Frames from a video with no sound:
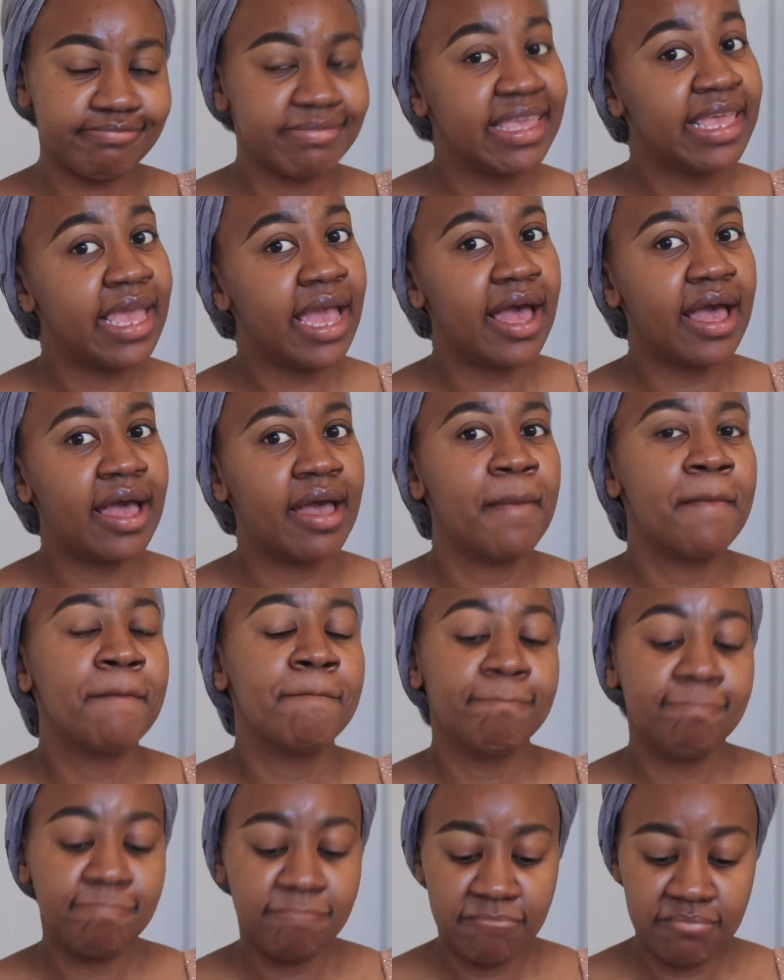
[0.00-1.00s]
yeah,
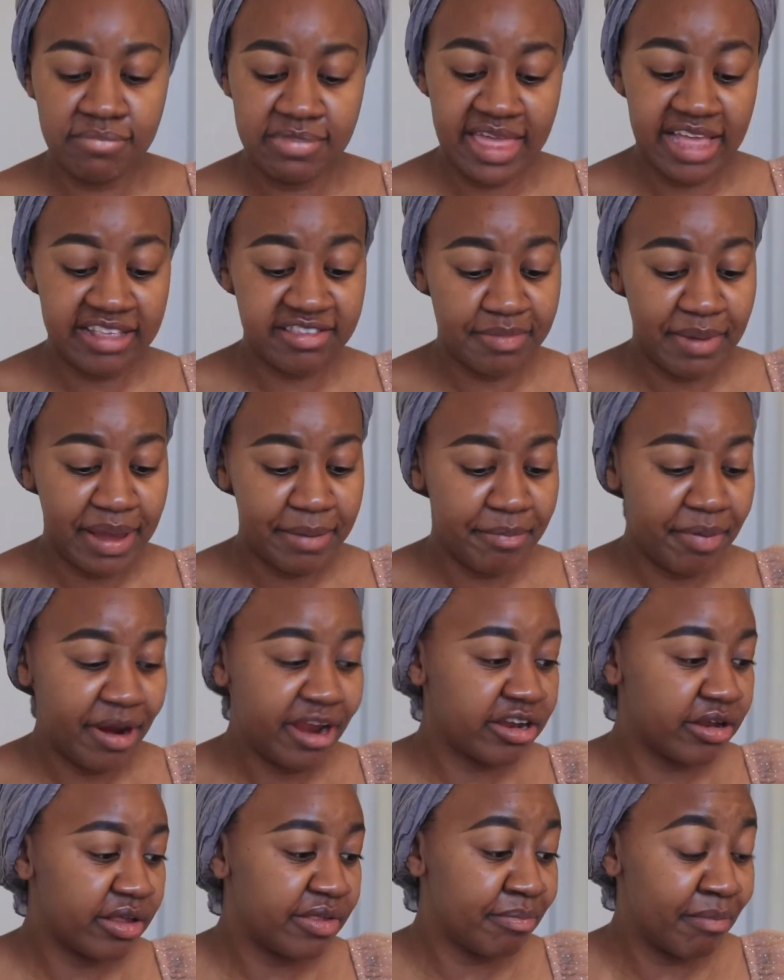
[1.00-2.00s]
that's my
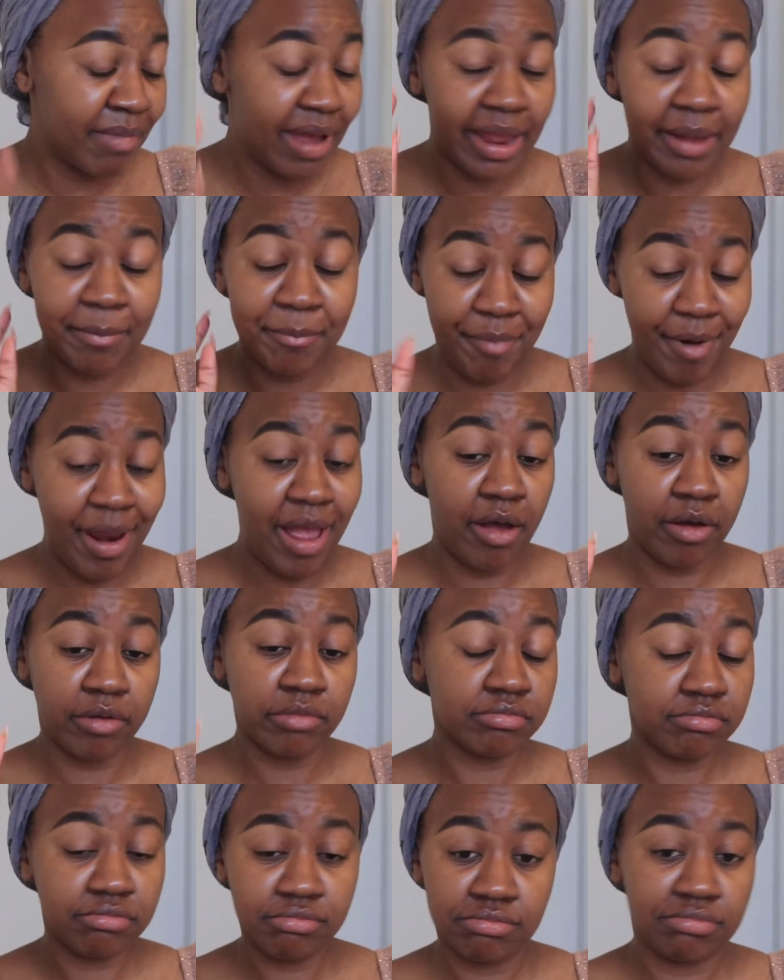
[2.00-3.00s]
brow
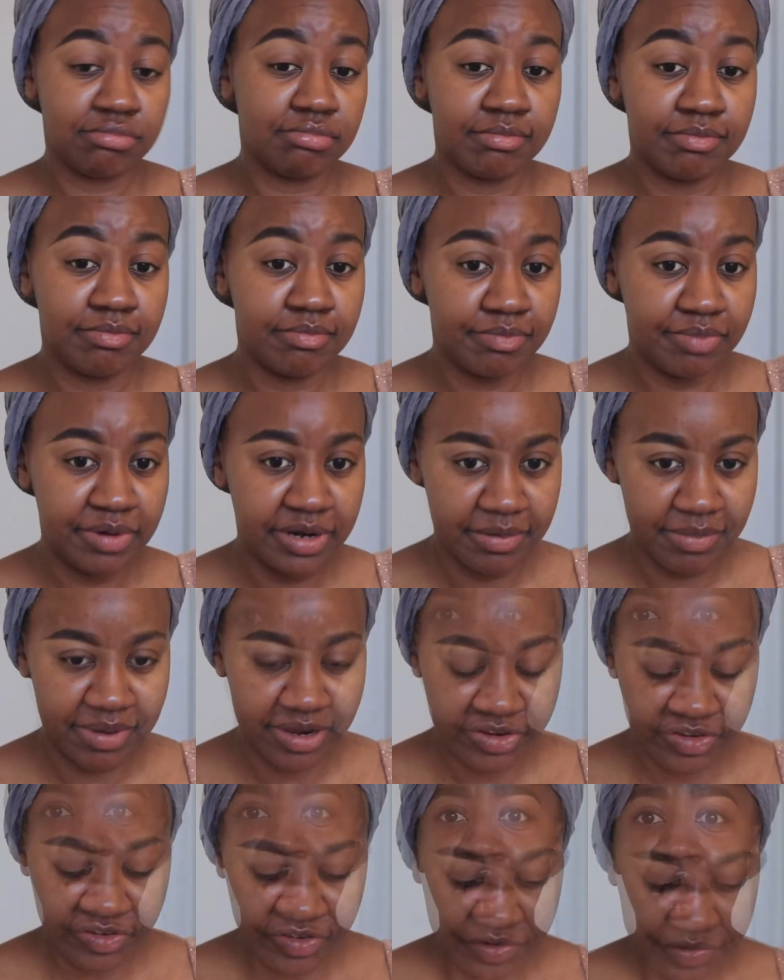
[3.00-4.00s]
pretty
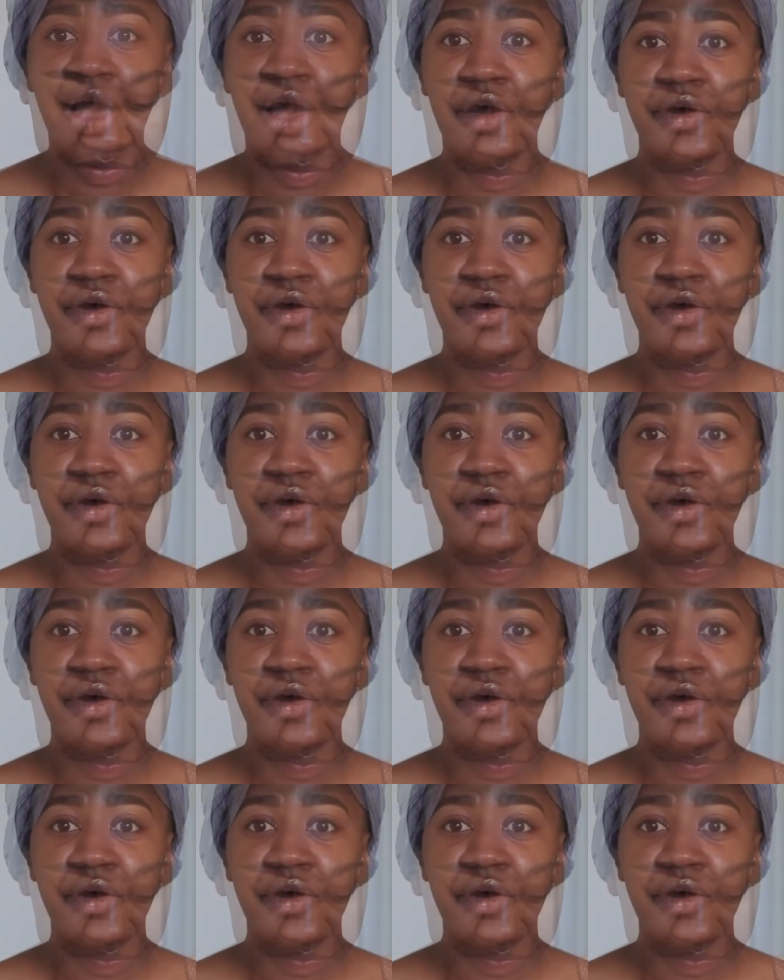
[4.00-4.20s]
much.